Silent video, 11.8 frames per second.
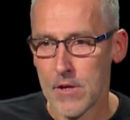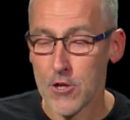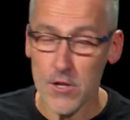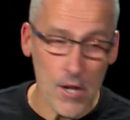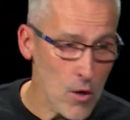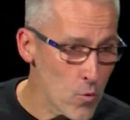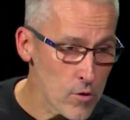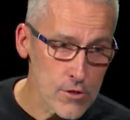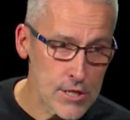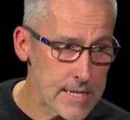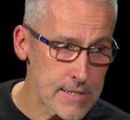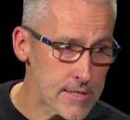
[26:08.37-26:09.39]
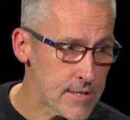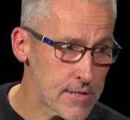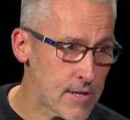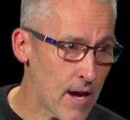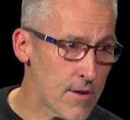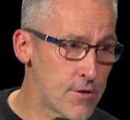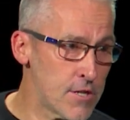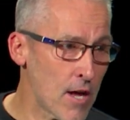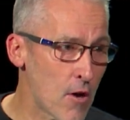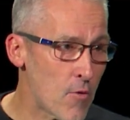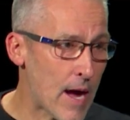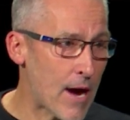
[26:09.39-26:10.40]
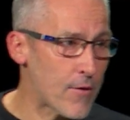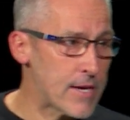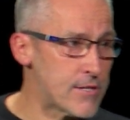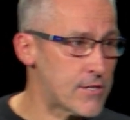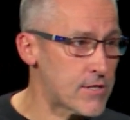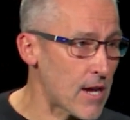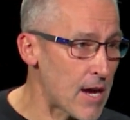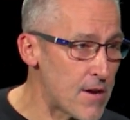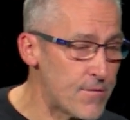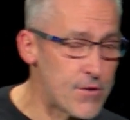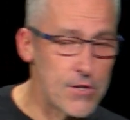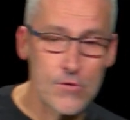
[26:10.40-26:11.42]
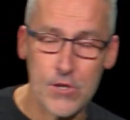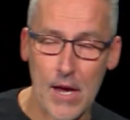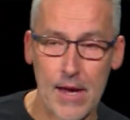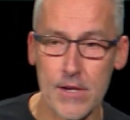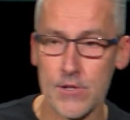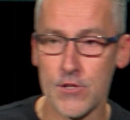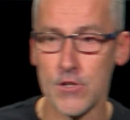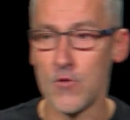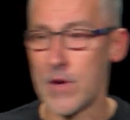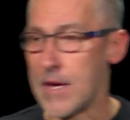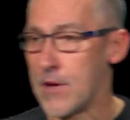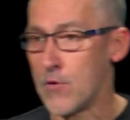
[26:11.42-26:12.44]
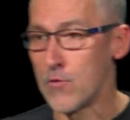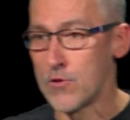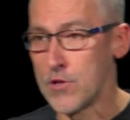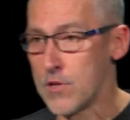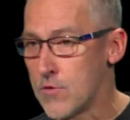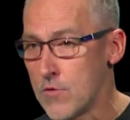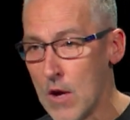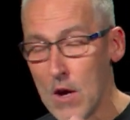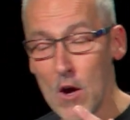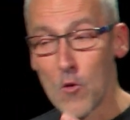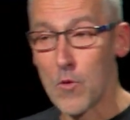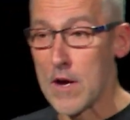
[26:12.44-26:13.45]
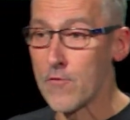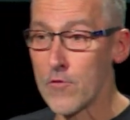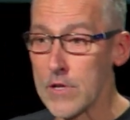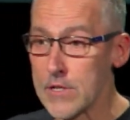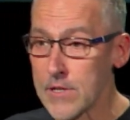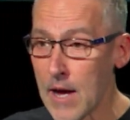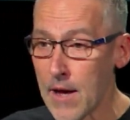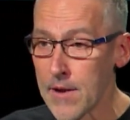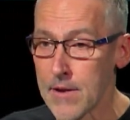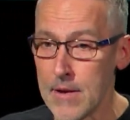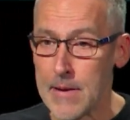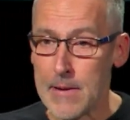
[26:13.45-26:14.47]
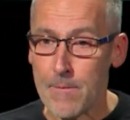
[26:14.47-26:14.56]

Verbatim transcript: You know what Jesus has done. You know how he's saved you, changed you, healed you, whatever he's done.